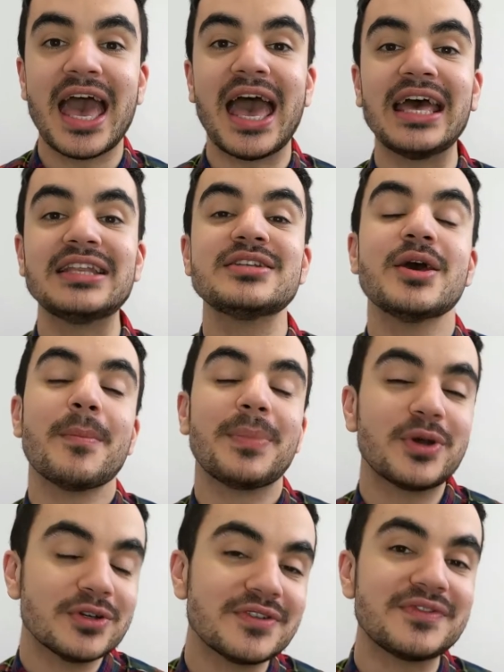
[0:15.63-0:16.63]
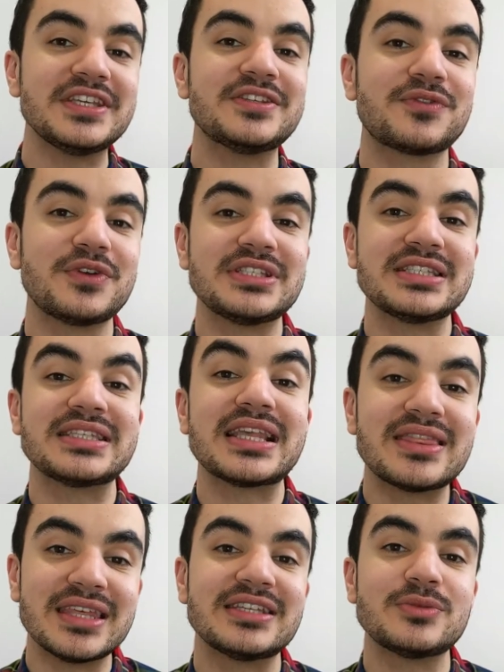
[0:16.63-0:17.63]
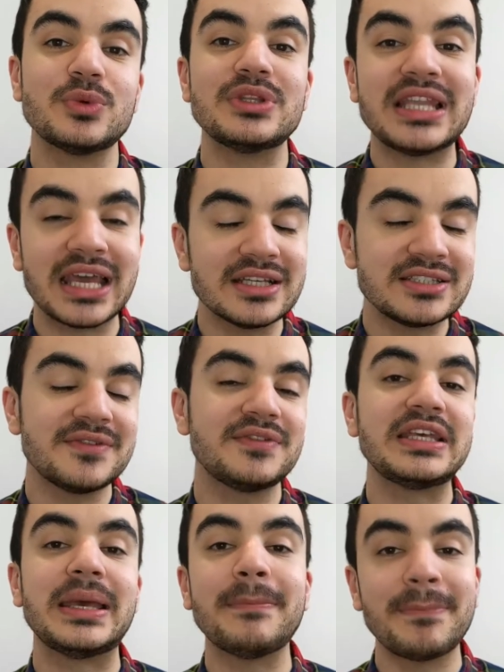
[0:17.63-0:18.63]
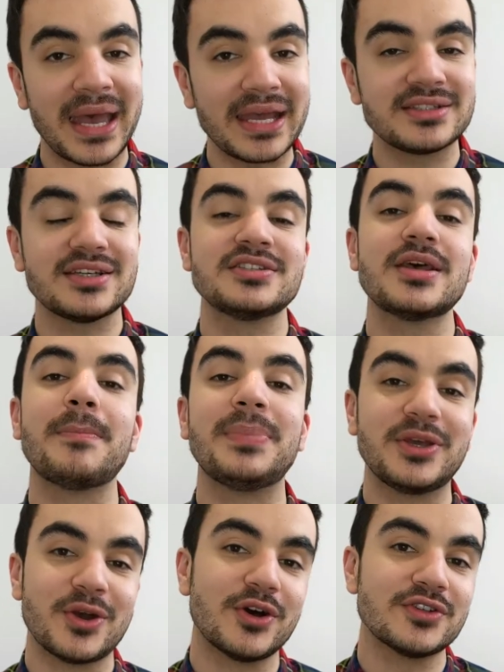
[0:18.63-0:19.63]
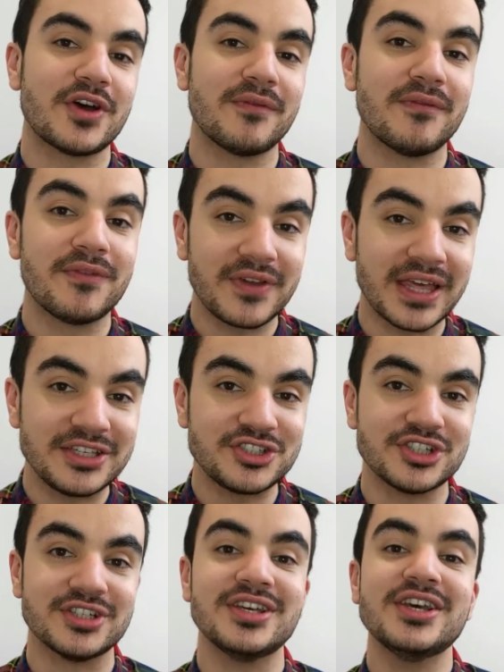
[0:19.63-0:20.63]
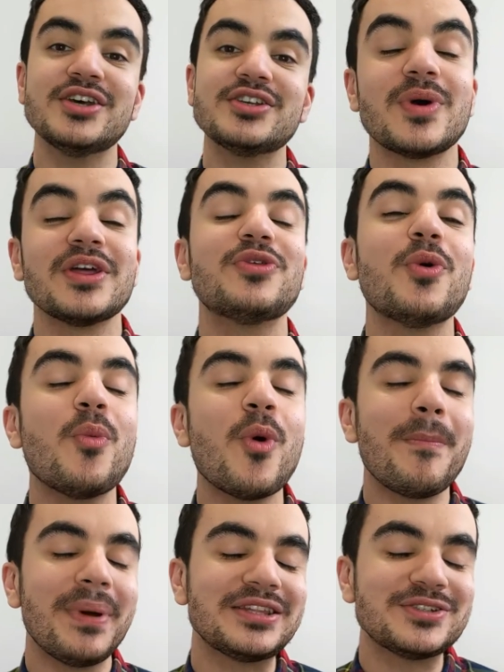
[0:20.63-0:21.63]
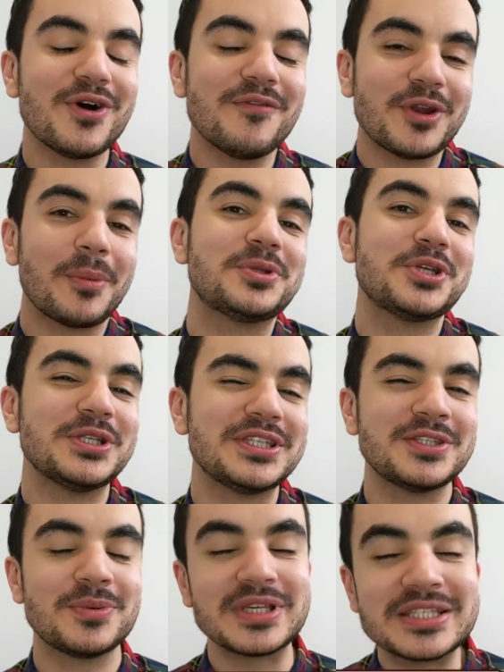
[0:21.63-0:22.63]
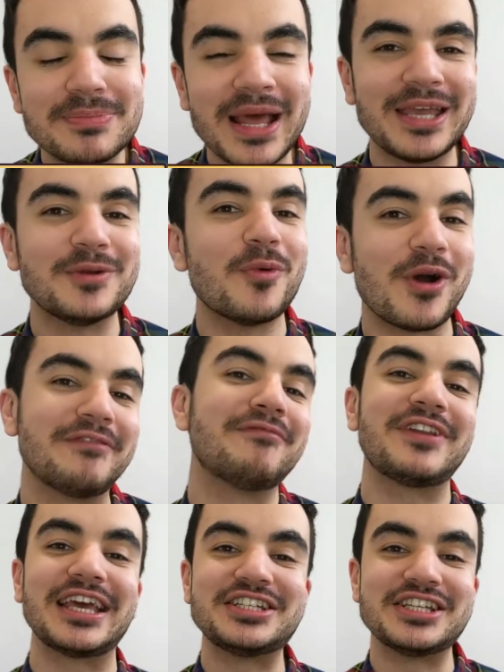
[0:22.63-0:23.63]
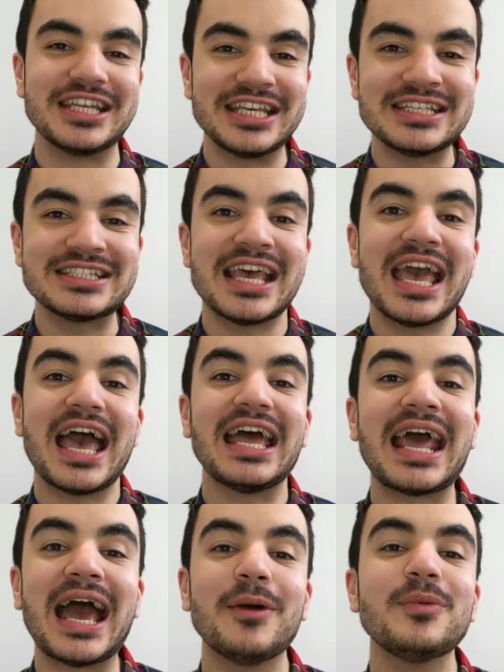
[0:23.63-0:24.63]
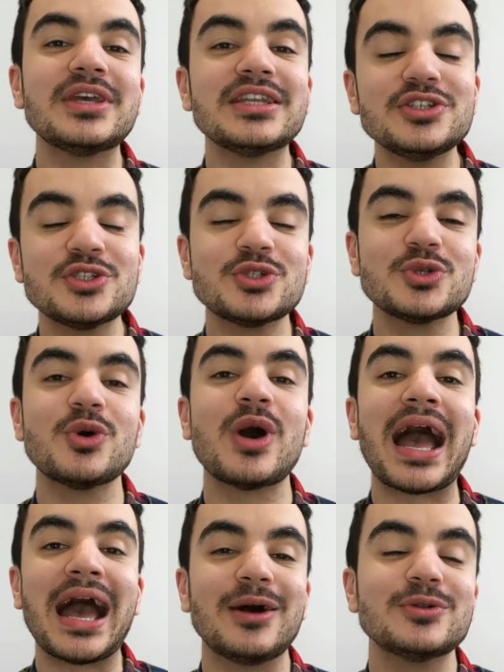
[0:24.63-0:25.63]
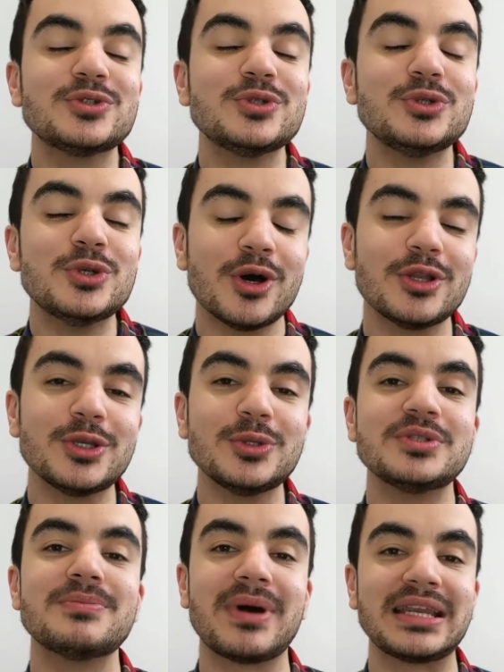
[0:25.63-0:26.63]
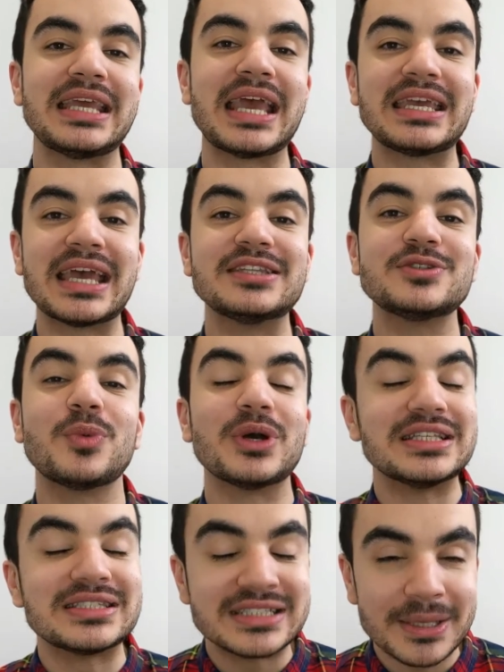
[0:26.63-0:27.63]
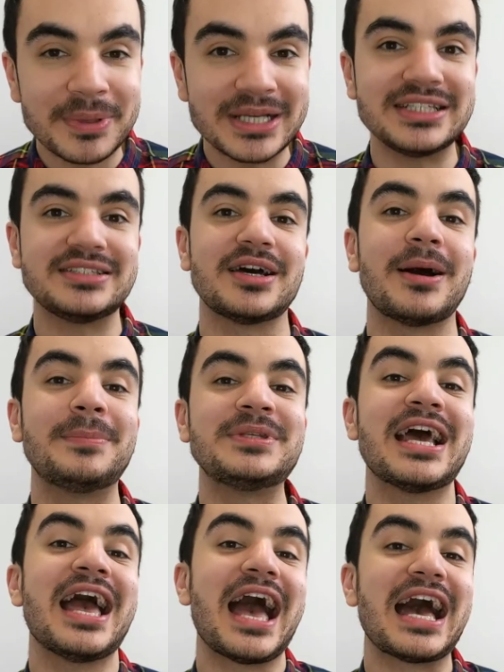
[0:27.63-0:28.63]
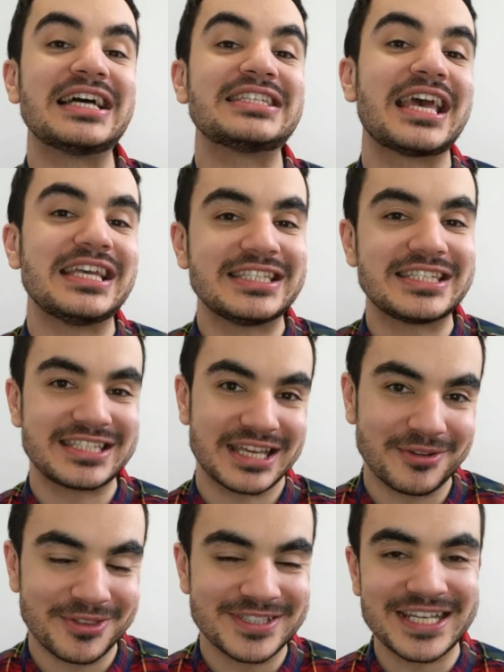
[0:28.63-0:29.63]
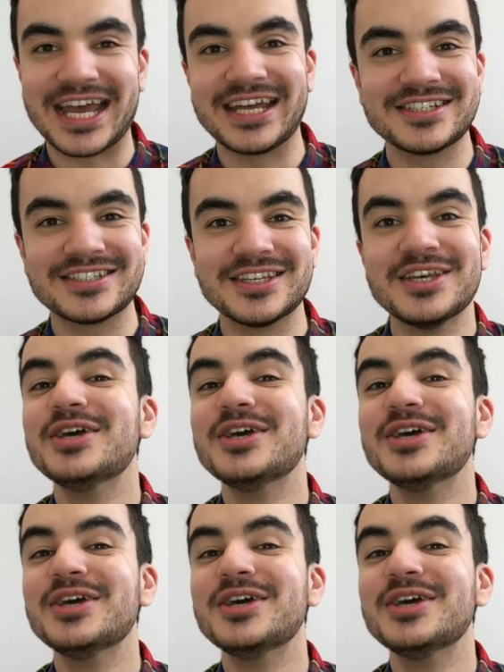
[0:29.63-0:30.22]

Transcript: and because of these freezes, this will negatively impact us because of inflation. So I thought, what better of an opportunity to explain what inflation is and how we can ensure how to not lose money against what is typically dubbed as a stealth tax.